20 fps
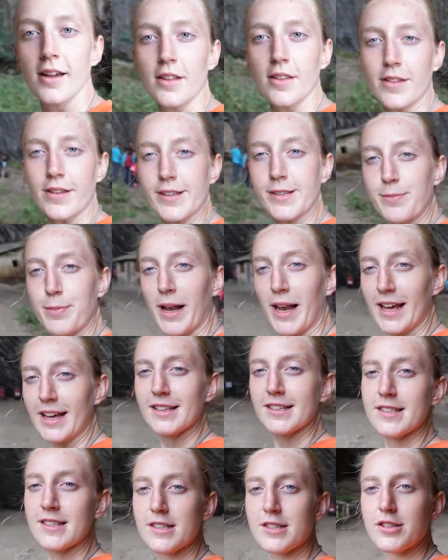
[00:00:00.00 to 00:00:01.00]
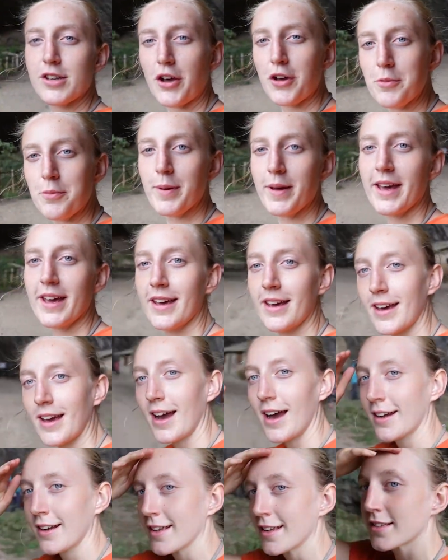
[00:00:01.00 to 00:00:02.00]
This place is so big
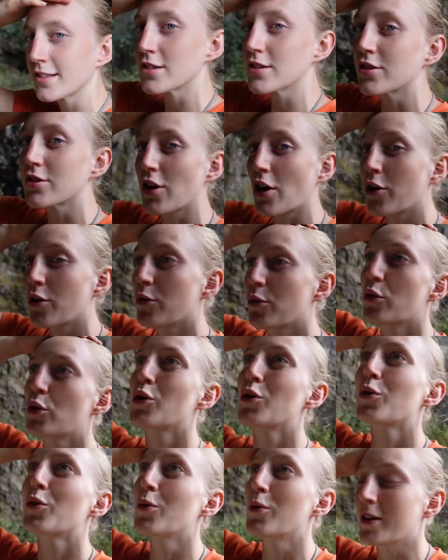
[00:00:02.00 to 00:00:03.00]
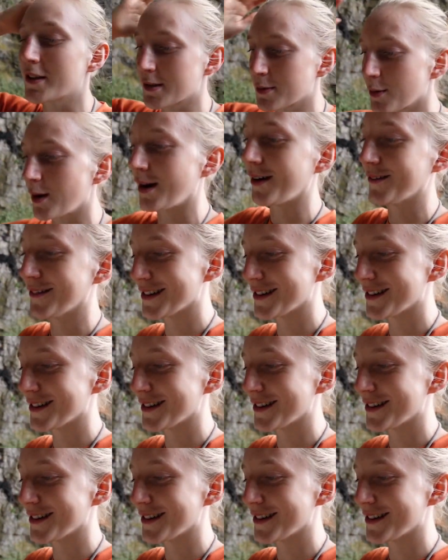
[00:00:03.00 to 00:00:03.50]
and it's so cool as well,